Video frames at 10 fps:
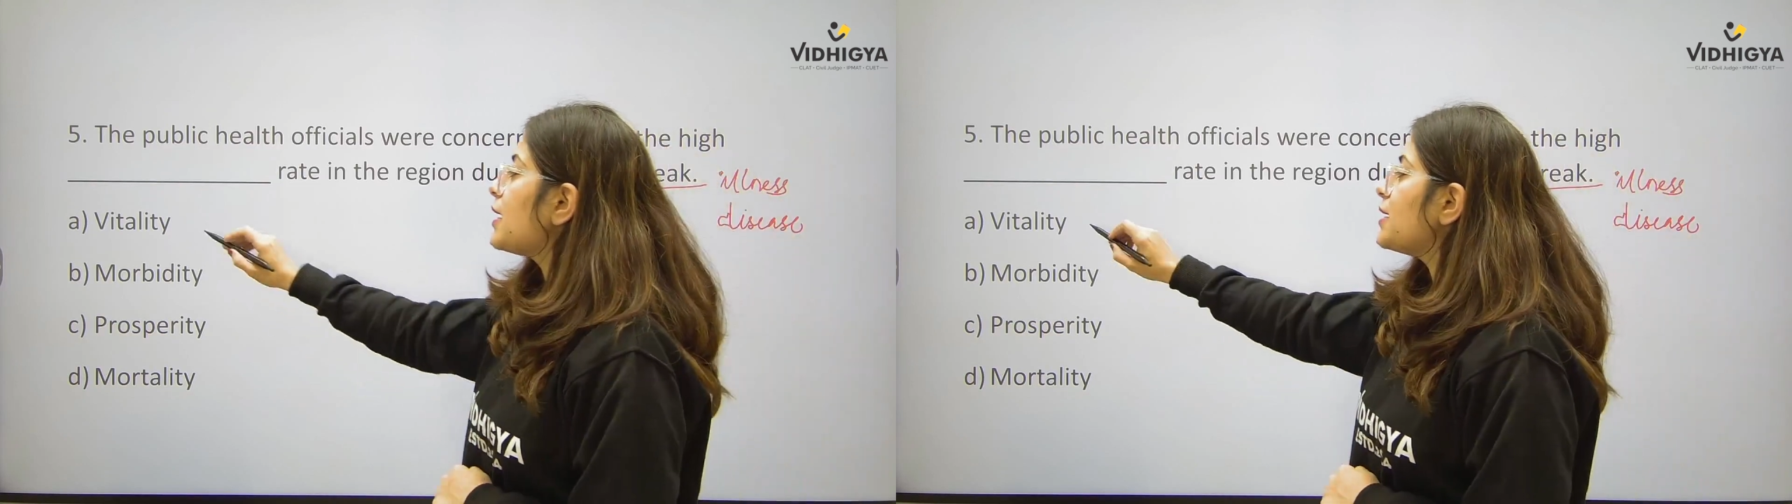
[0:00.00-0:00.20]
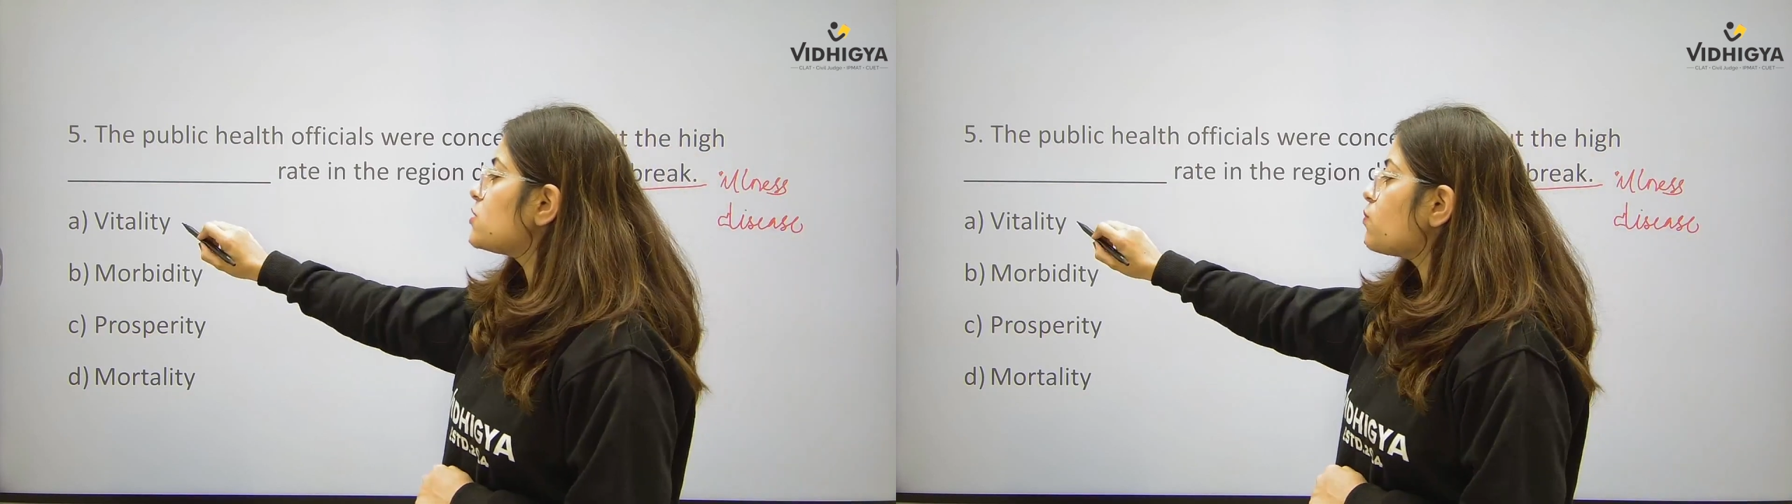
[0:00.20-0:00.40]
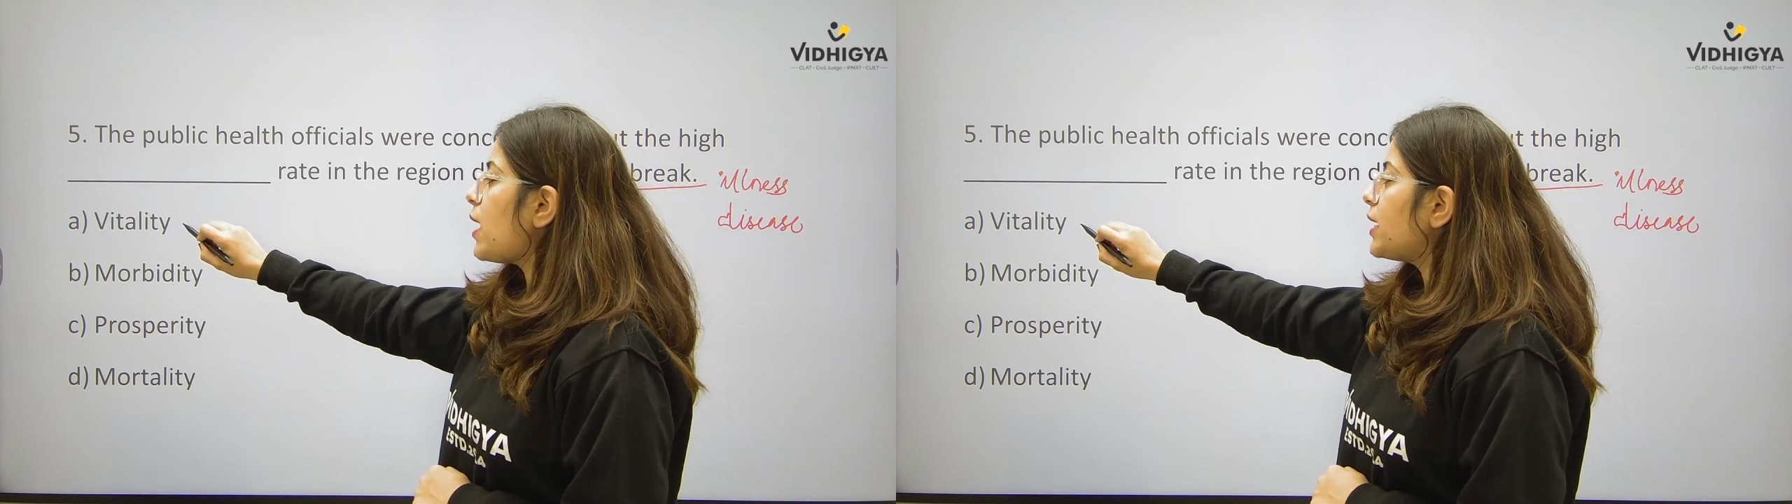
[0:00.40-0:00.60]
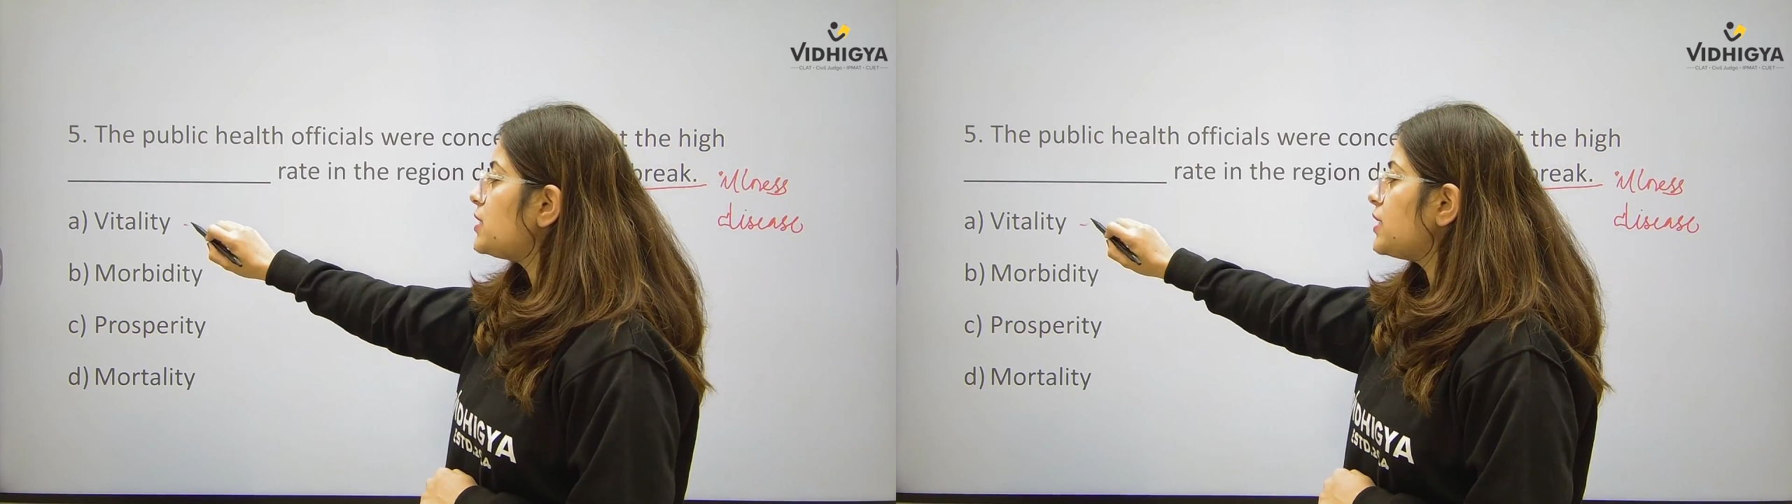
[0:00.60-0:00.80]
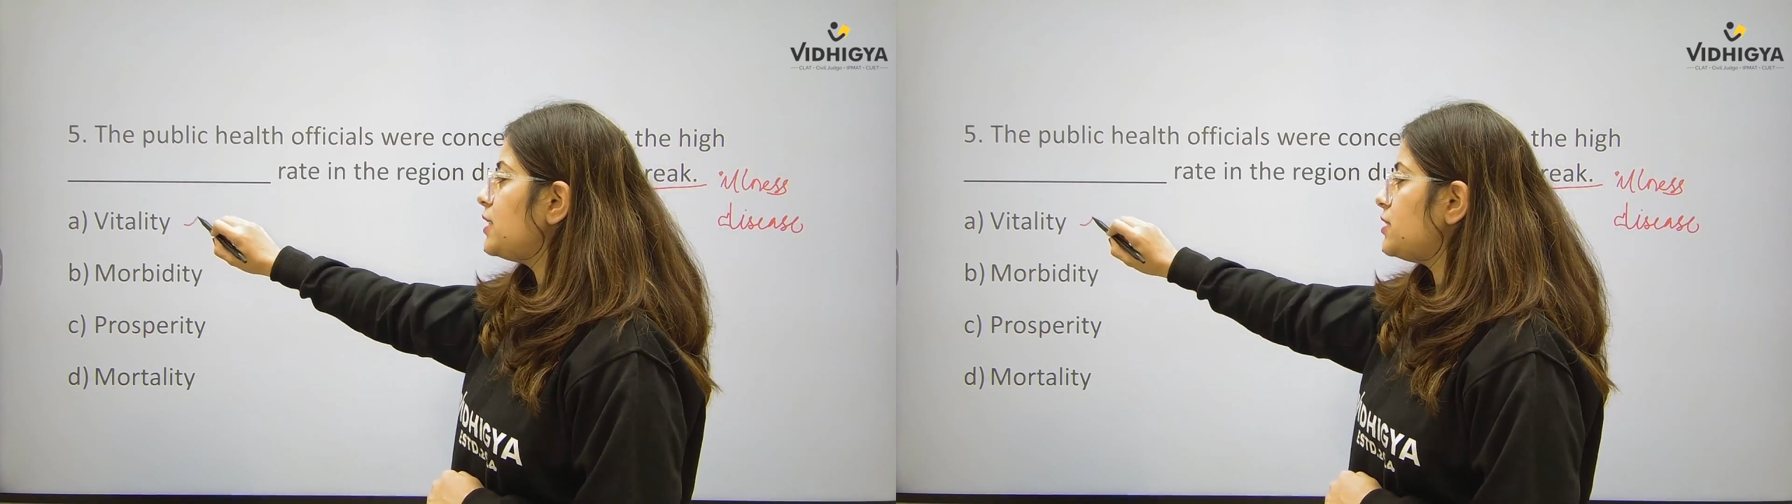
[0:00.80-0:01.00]
is
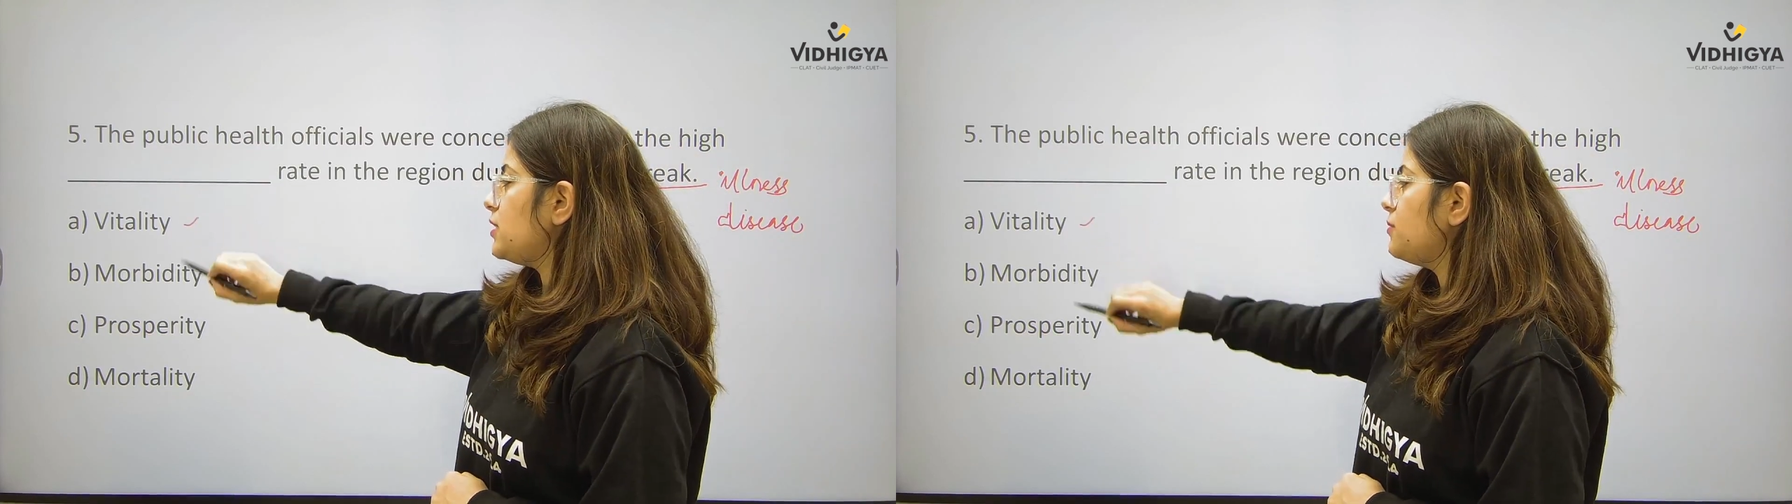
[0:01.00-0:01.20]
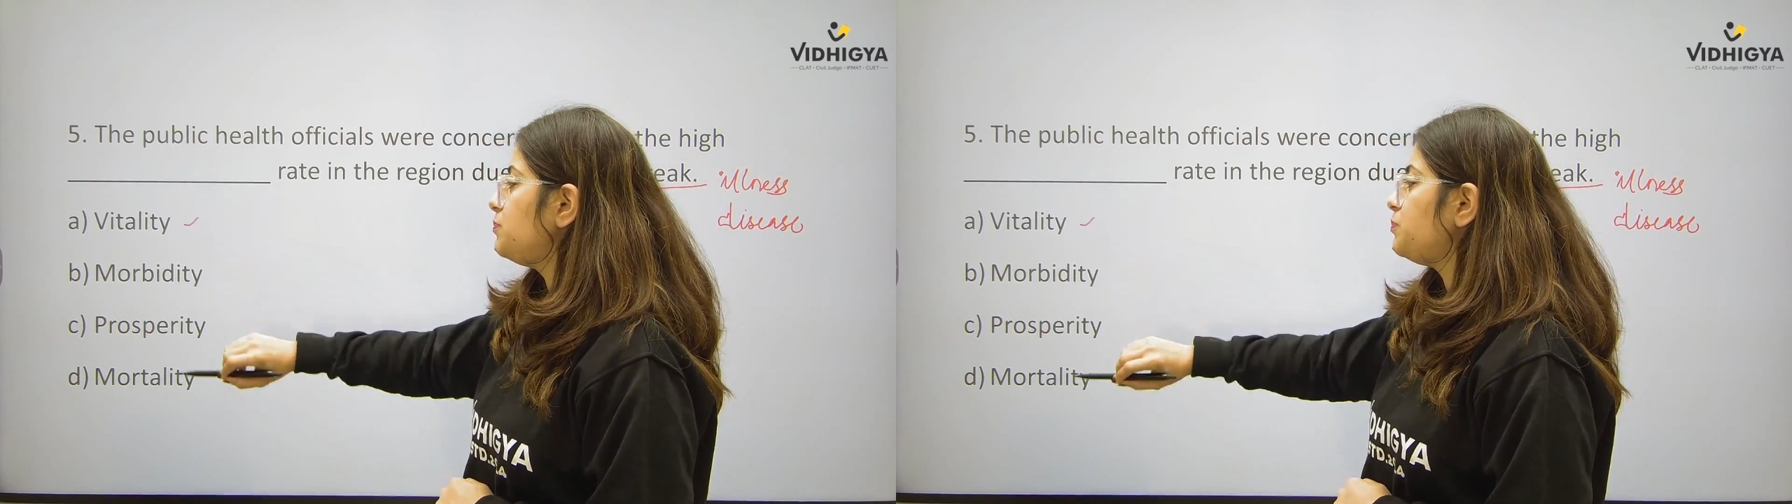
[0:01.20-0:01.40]
vitality.